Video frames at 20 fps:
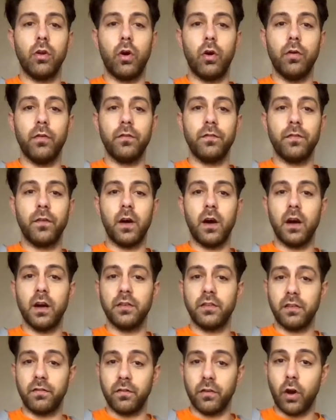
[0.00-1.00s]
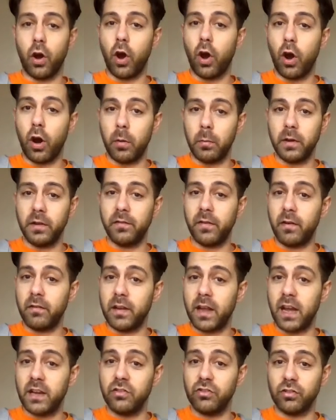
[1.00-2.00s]
a lot of different harmony
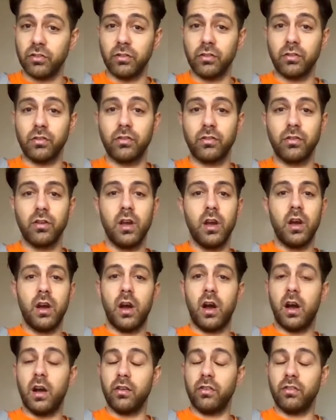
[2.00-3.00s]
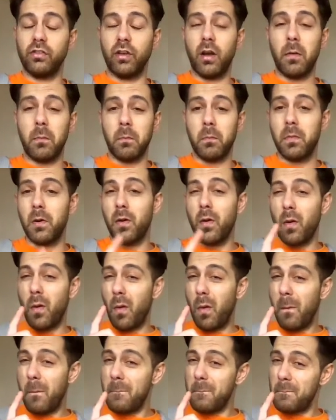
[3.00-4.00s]
variations, some
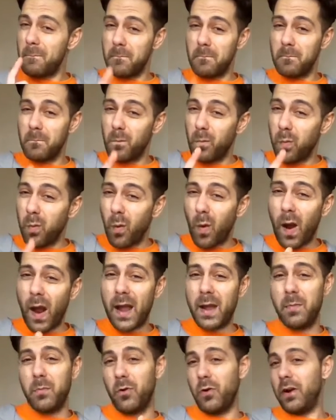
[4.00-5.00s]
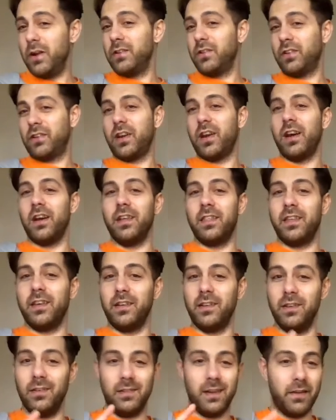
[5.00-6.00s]
way more intricate
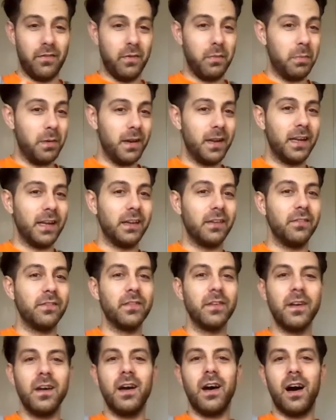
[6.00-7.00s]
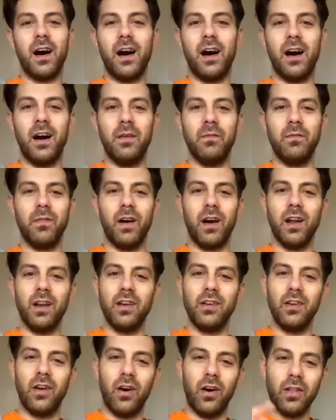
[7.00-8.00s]
than you'd ever believe. A
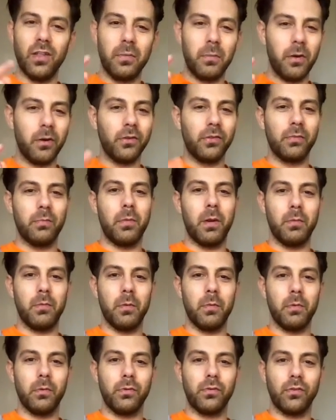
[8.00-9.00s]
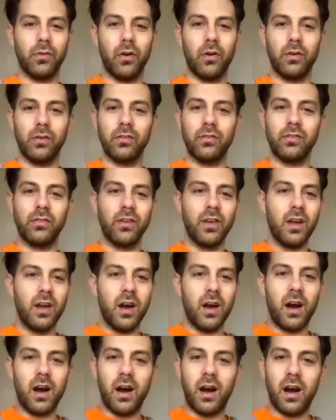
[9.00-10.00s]
lot of the most memorable songs,
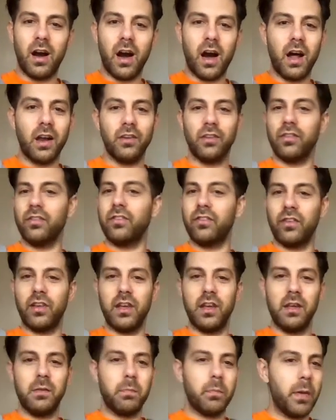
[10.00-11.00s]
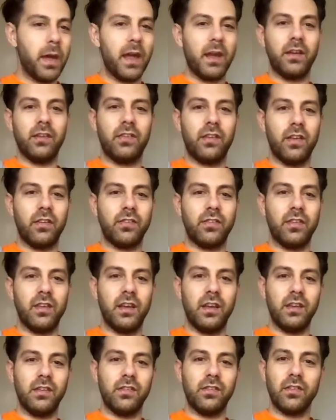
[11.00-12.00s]
Under the Sea, Bare
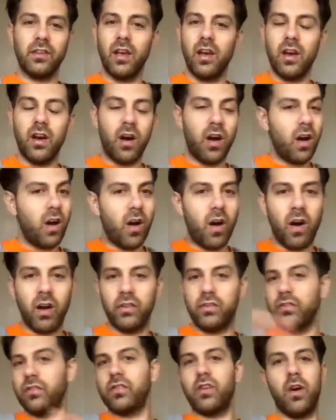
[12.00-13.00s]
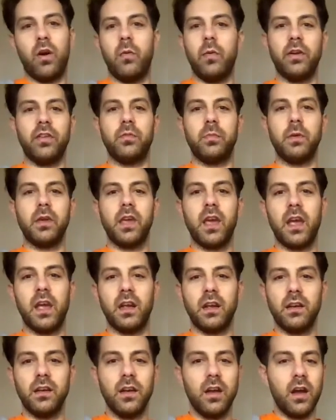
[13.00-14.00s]
Necessities, I Just Can't Wait to Be
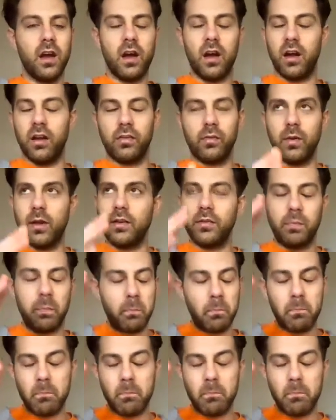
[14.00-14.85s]
King, as well as